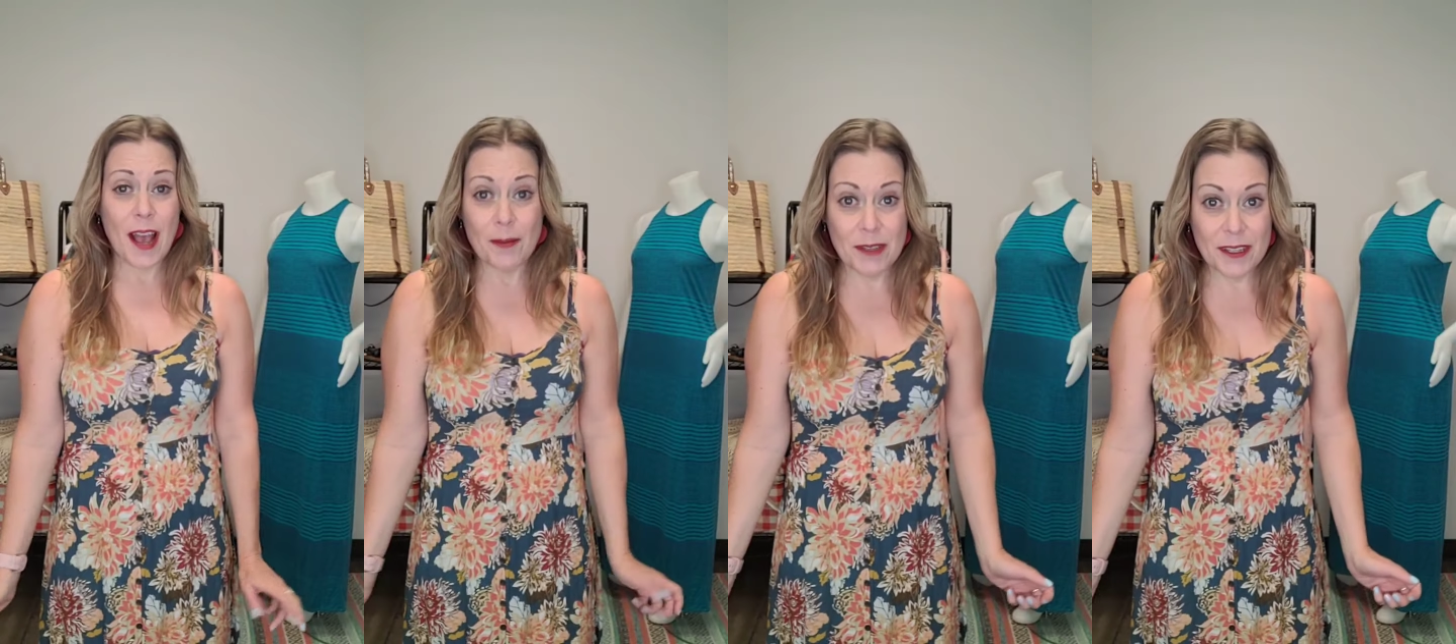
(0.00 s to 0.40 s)

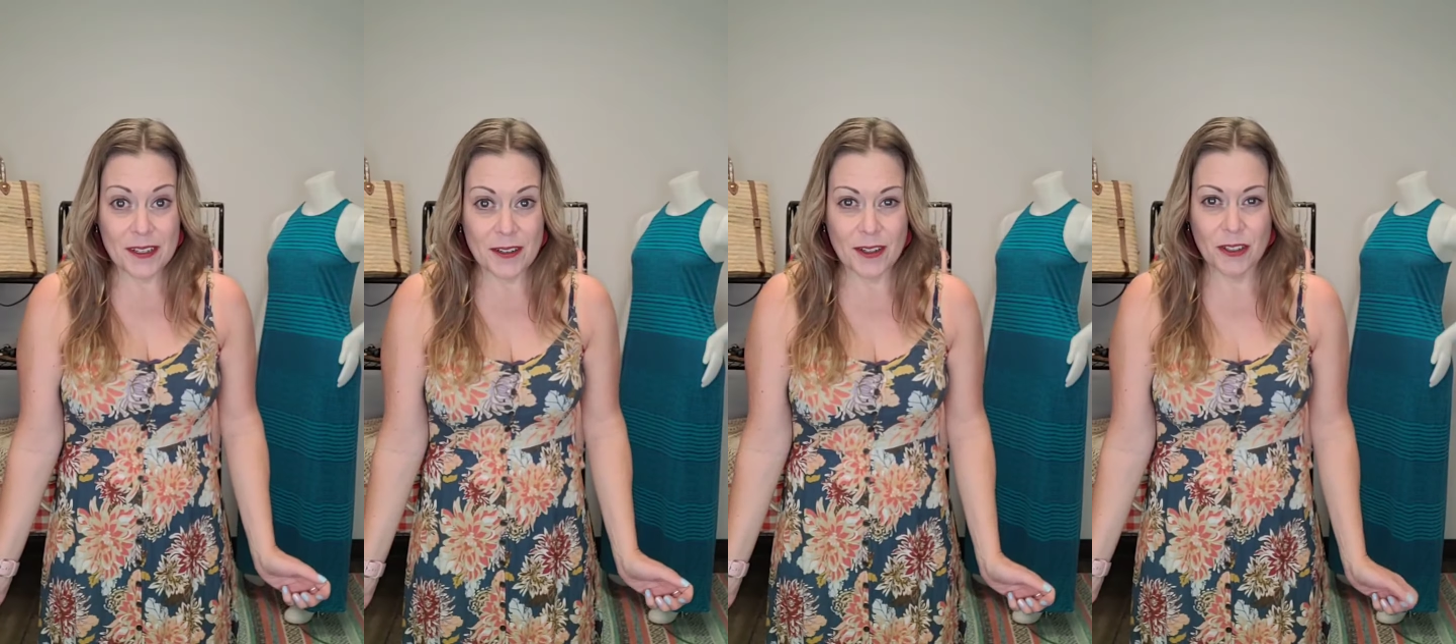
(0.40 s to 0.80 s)
happy that
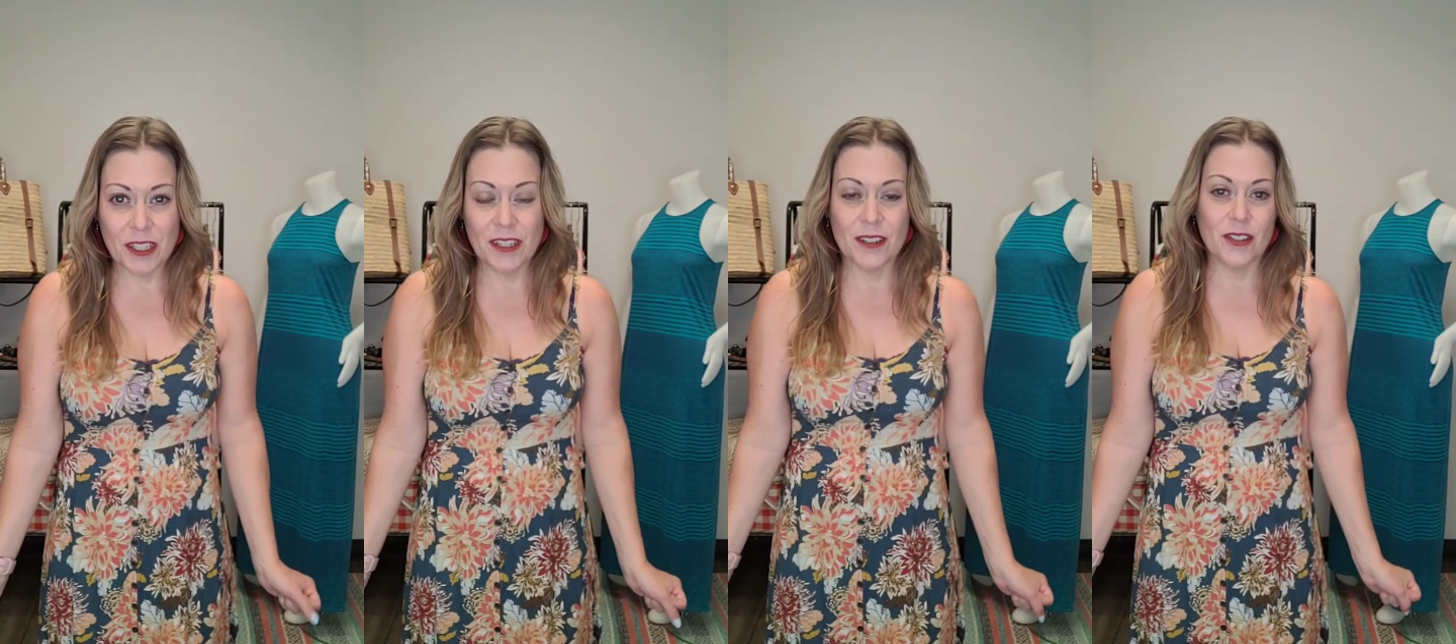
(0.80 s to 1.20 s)
you're all
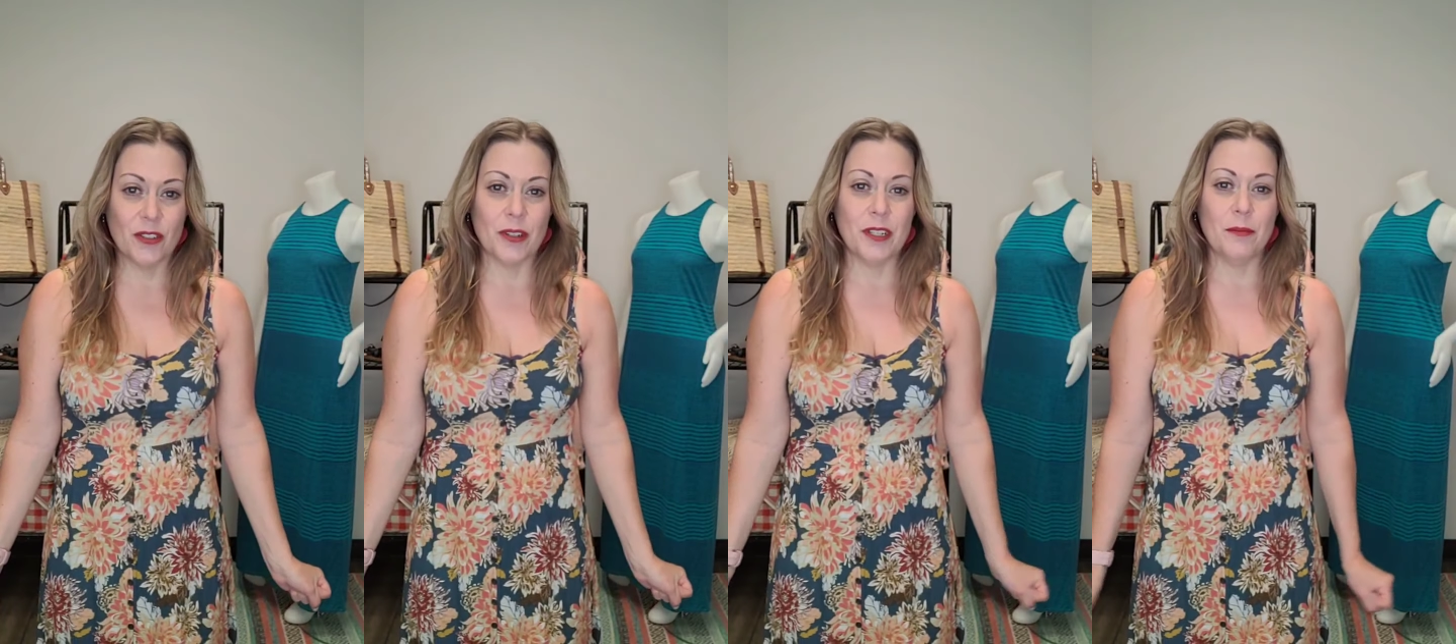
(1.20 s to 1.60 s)
here
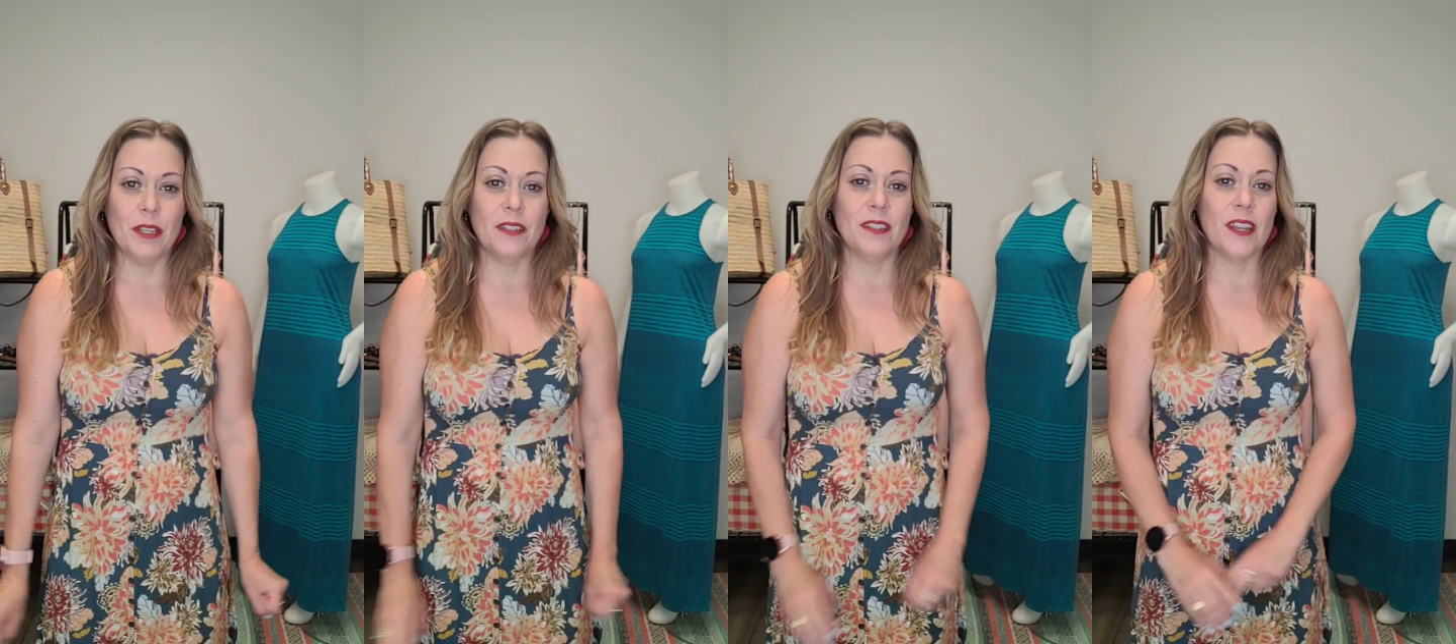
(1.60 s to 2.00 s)
joining
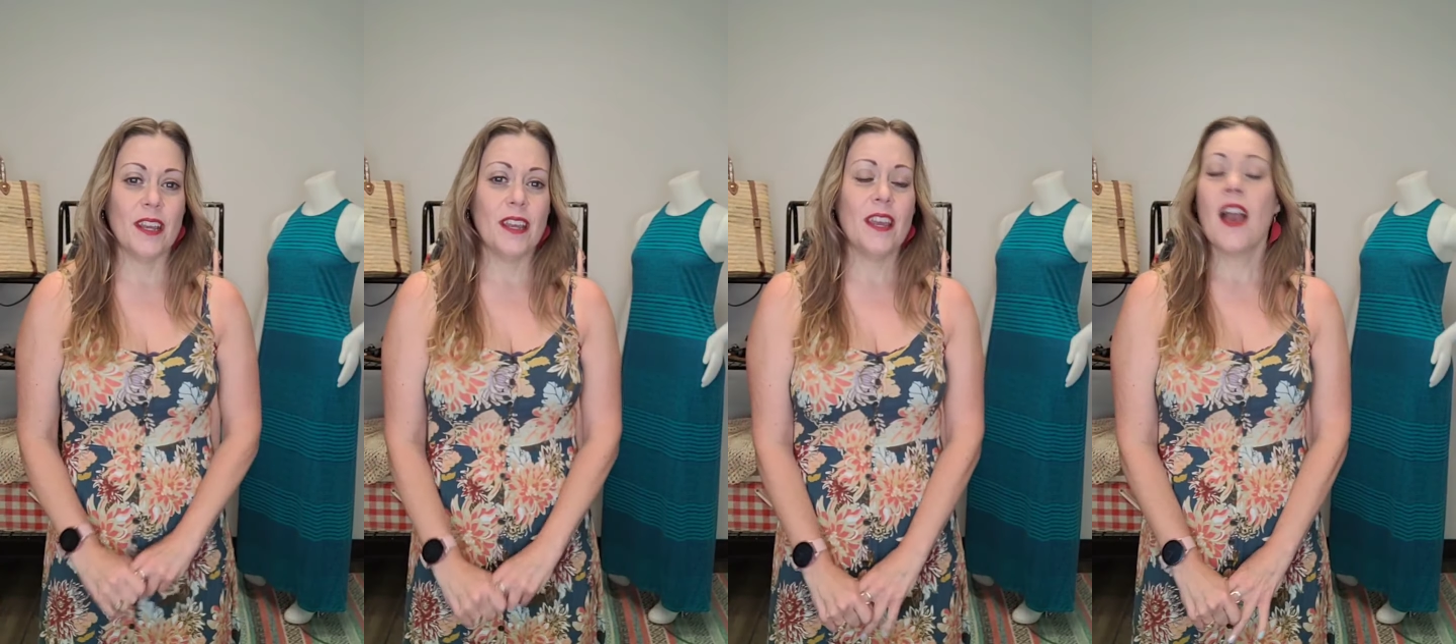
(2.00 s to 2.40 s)
me
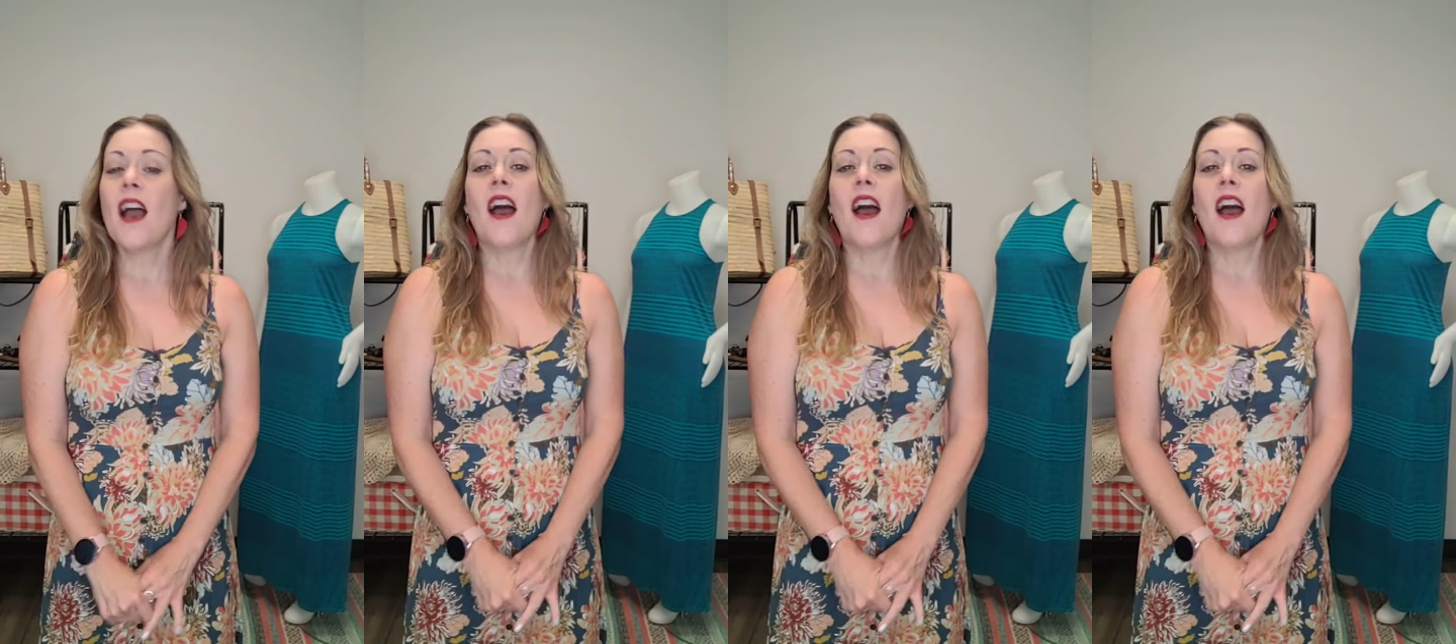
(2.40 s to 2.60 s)
today